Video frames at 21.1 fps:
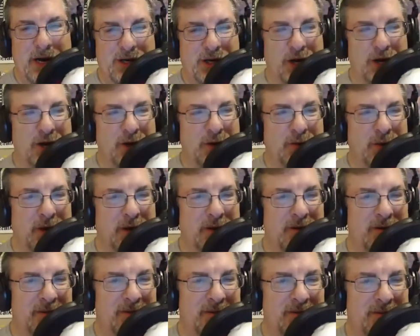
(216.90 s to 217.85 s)
you a new one
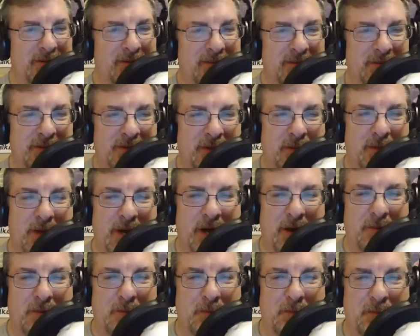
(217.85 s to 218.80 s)

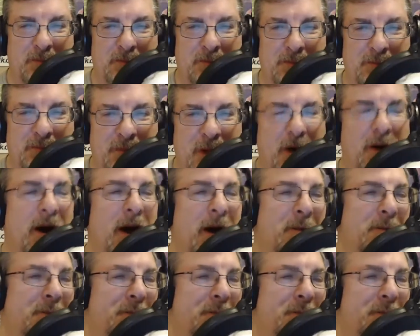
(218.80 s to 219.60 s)
someday. All right.